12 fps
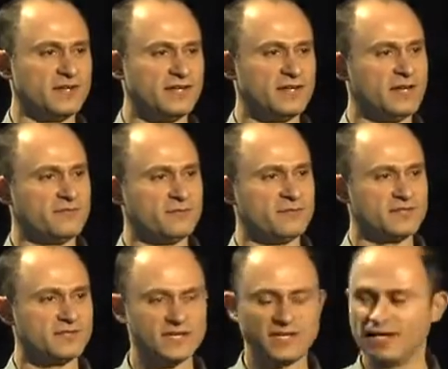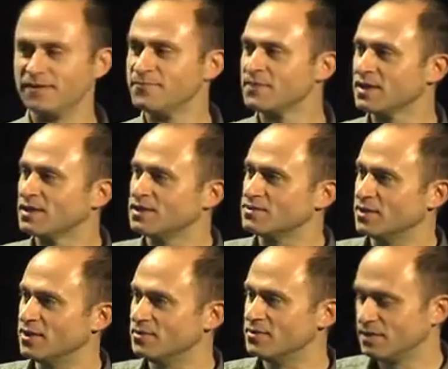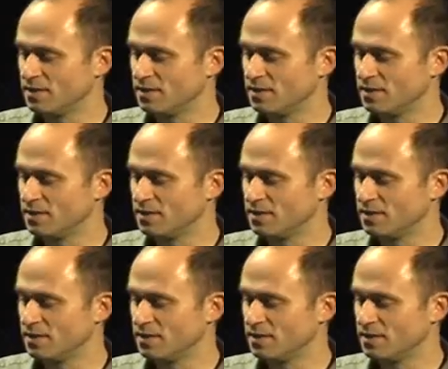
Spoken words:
on it, everyone can see it. So